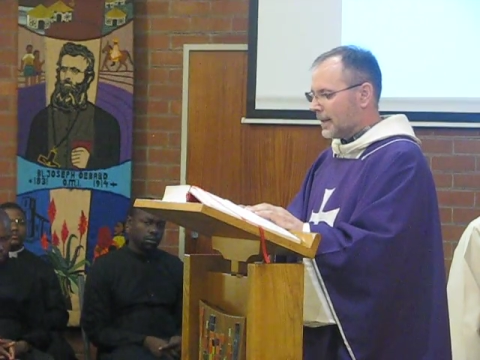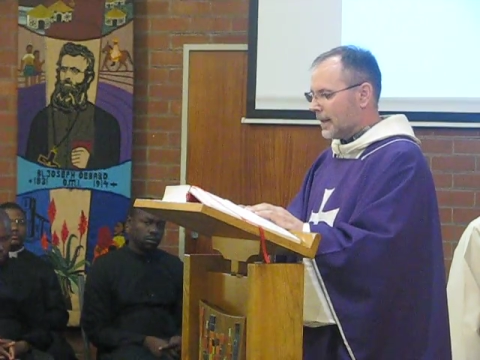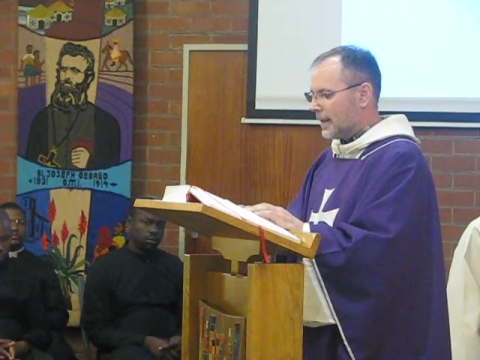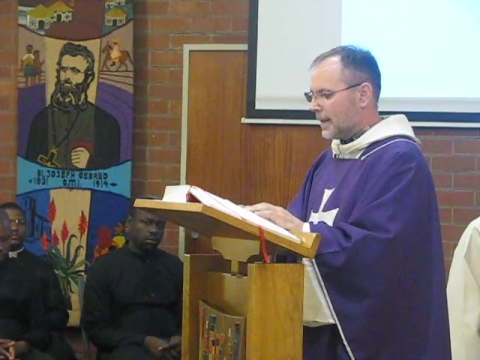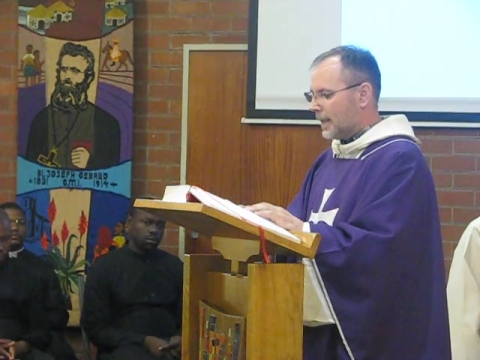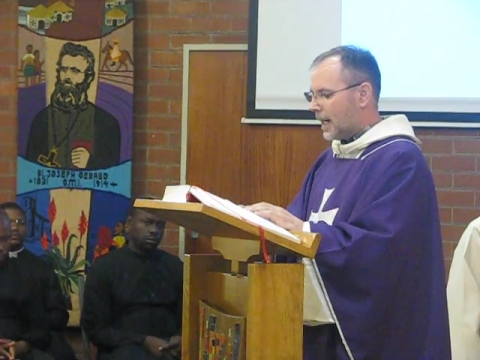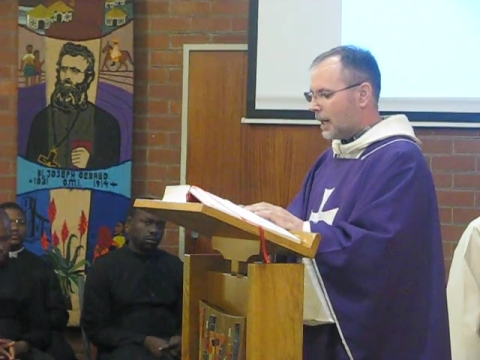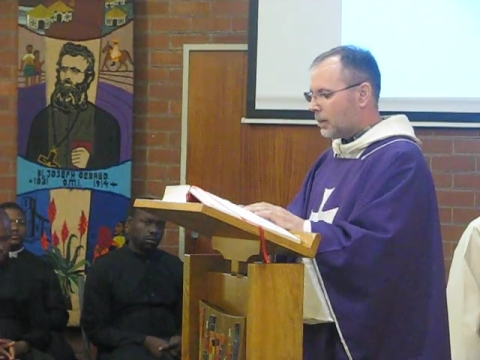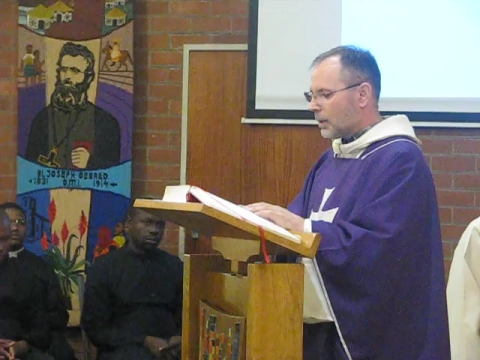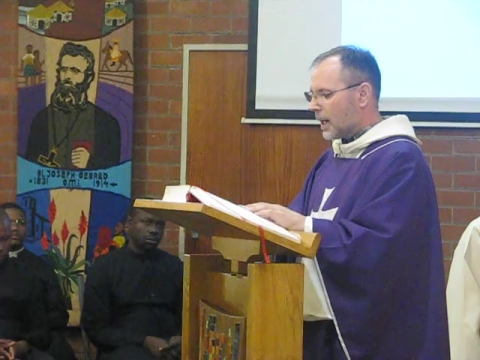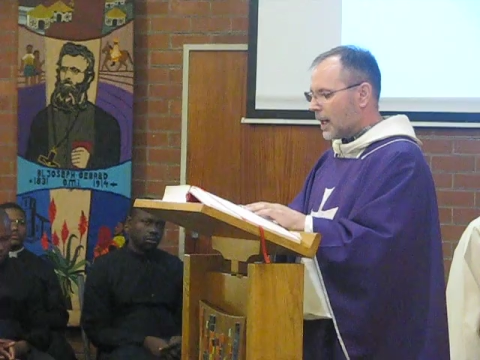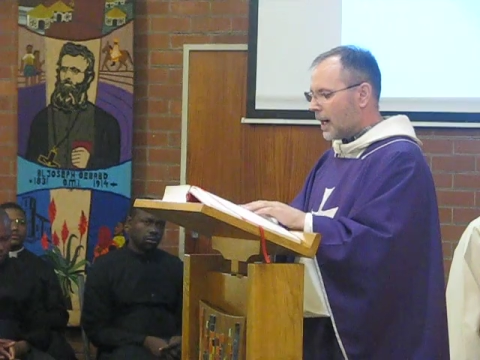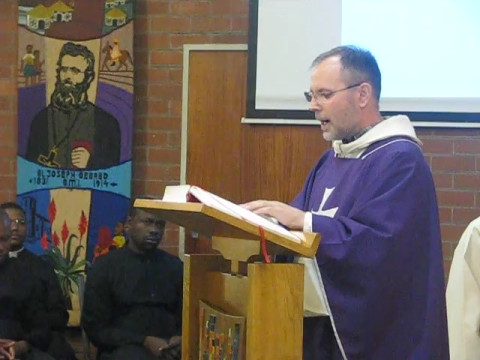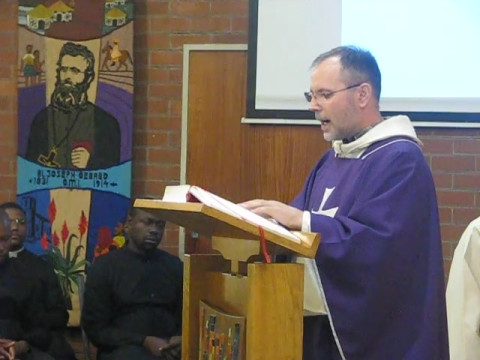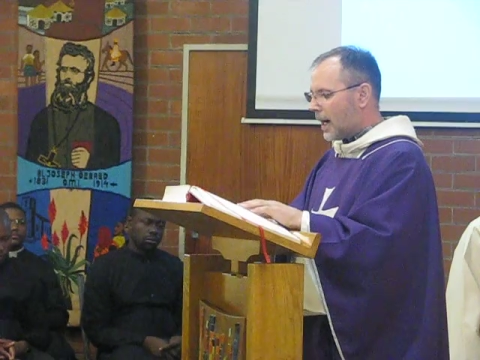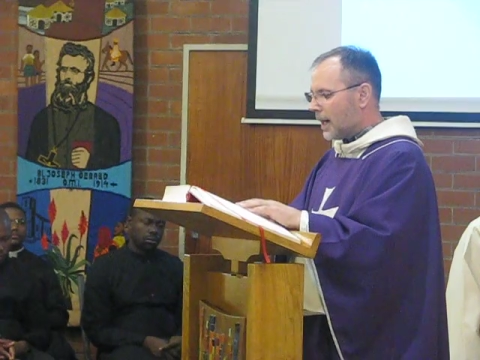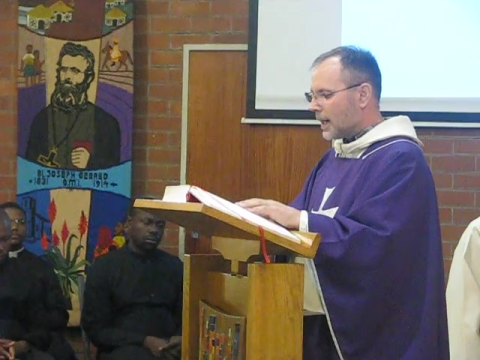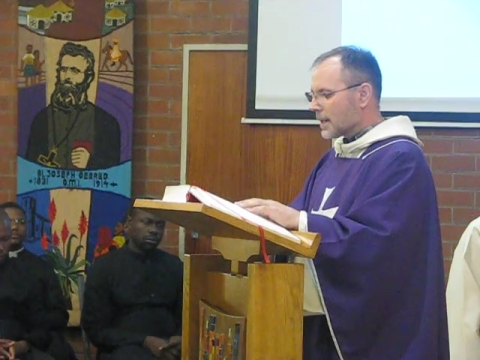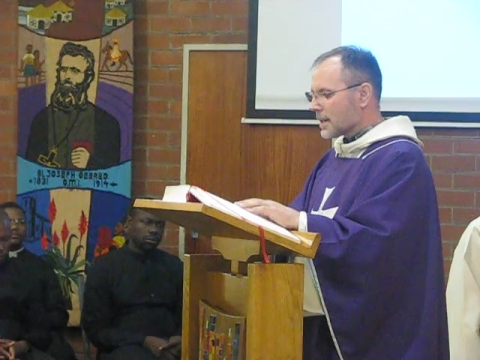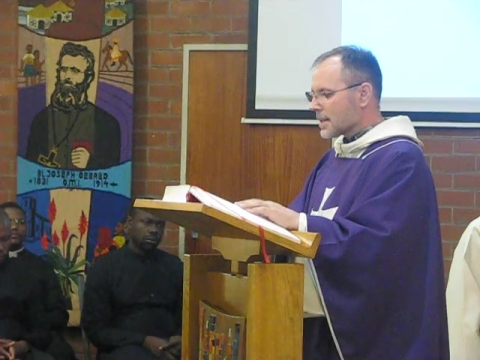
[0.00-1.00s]
that our
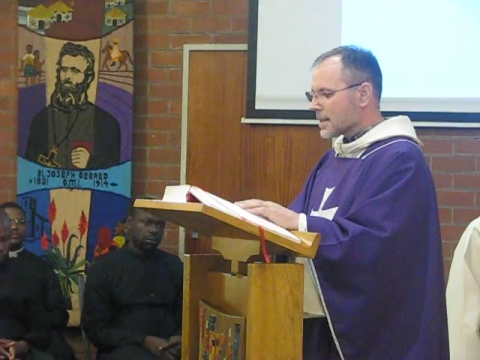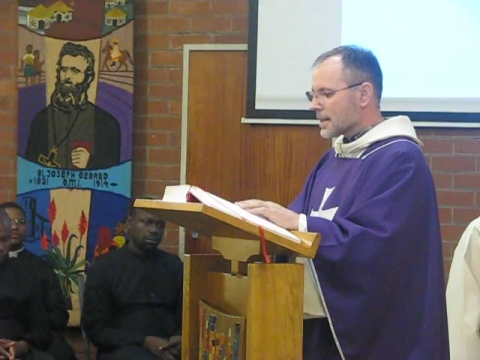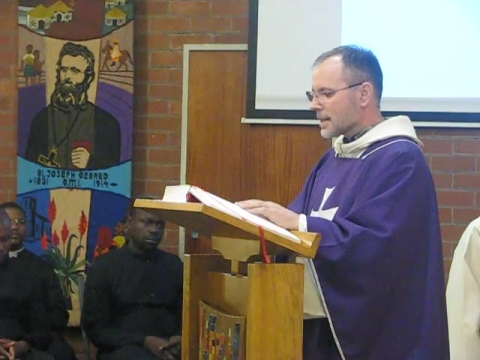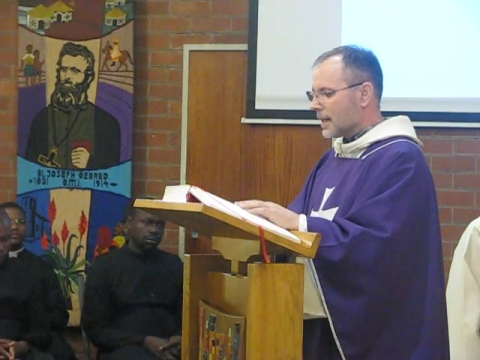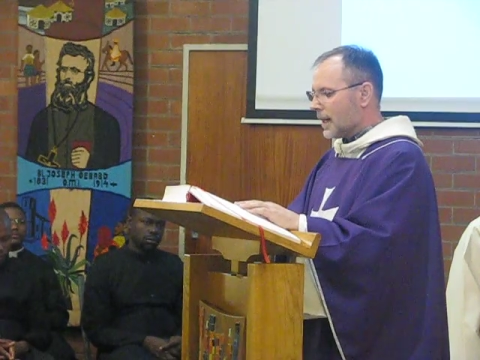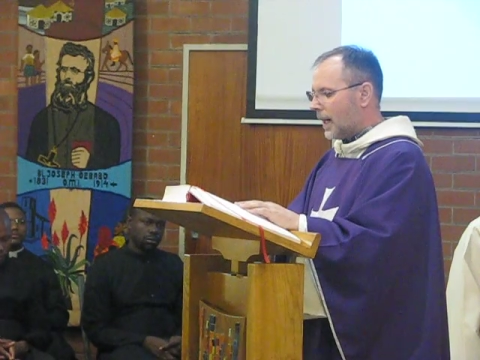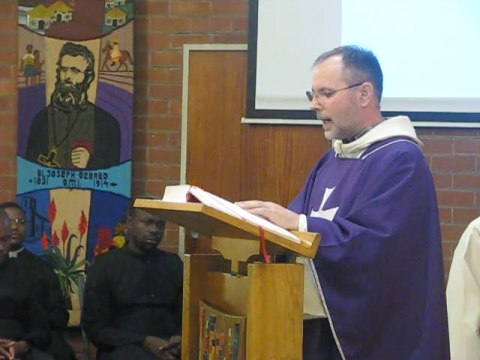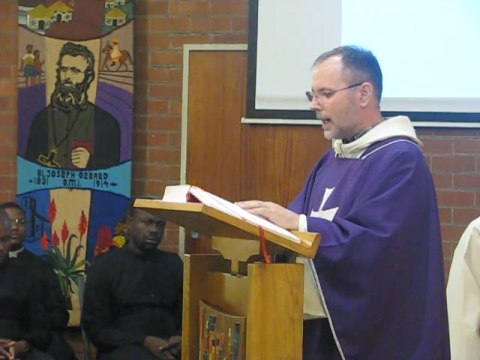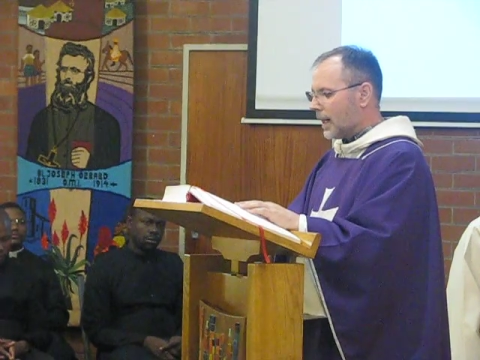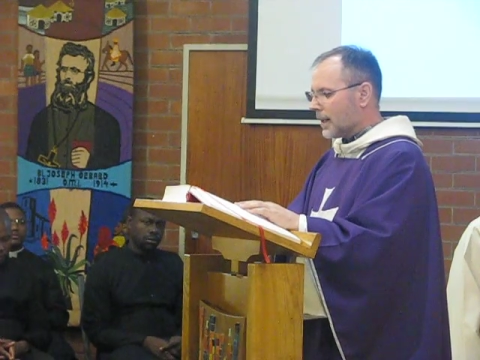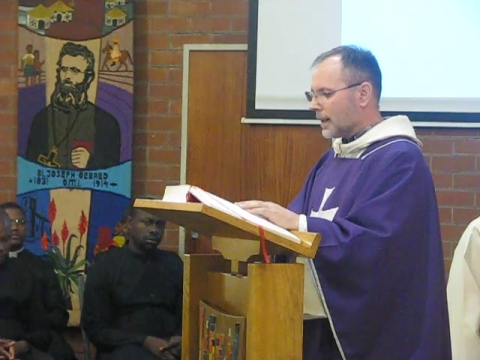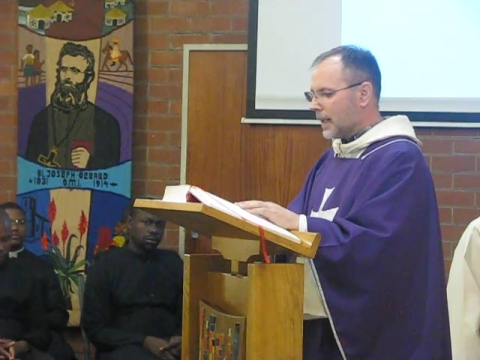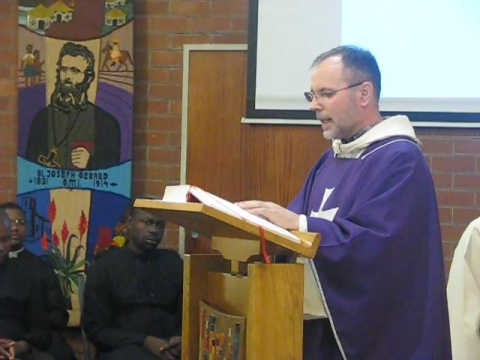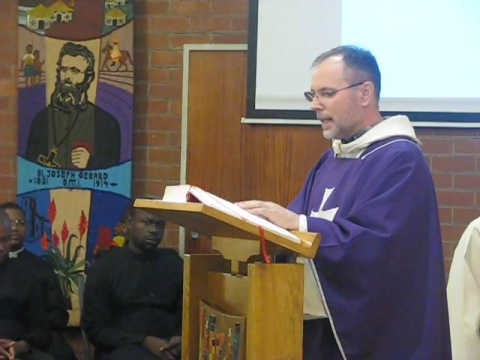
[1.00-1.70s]
hearts are